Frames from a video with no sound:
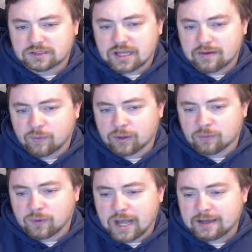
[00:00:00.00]
is kind of a
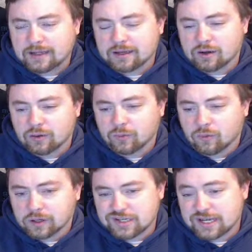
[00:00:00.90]
weird one. I need to go in the
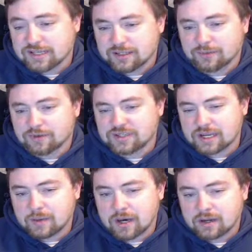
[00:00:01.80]
Warrior chat and see what they're
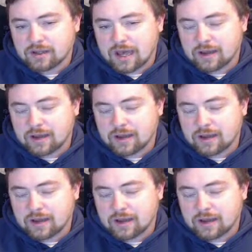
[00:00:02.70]
saying about it.